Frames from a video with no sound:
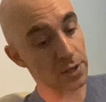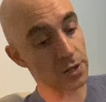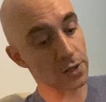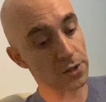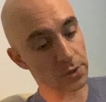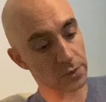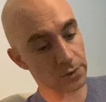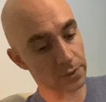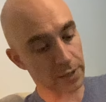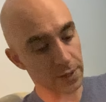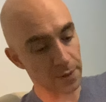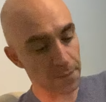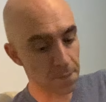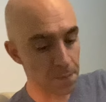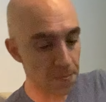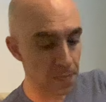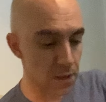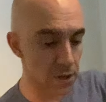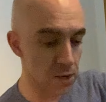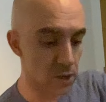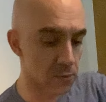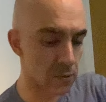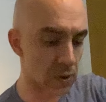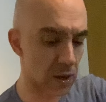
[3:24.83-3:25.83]
eagerly.
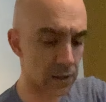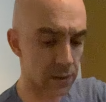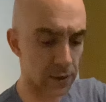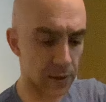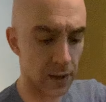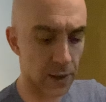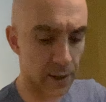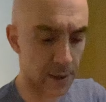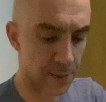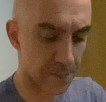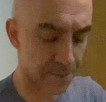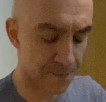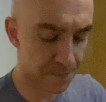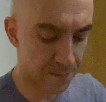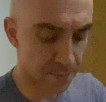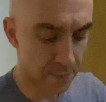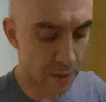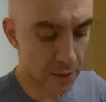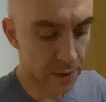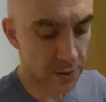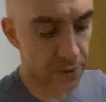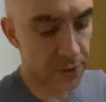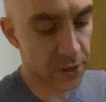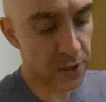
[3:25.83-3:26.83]
Well, um,
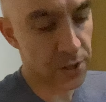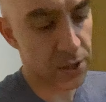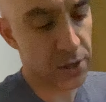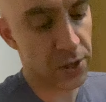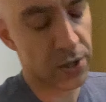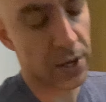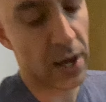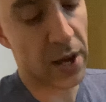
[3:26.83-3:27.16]
this is